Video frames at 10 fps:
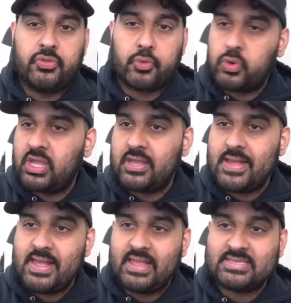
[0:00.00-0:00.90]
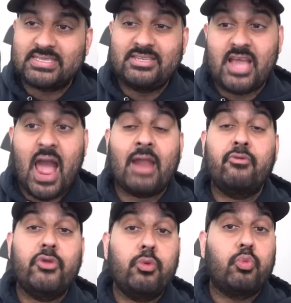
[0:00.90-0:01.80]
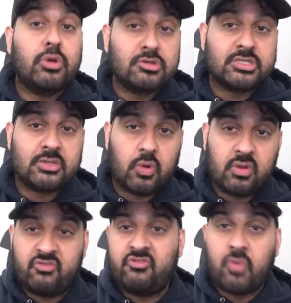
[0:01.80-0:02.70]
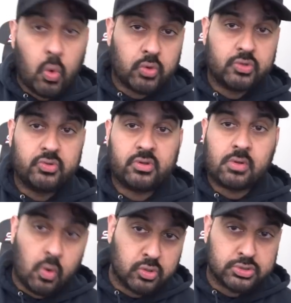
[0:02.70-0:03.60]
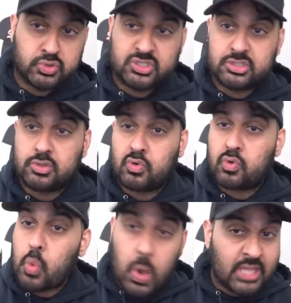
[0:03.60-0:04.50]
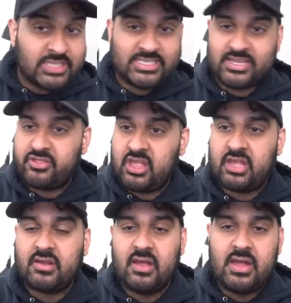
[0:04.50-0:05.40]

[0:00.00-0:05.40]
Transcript: three, he has Tyree Wilson going four to the Colts, which is crazy to think.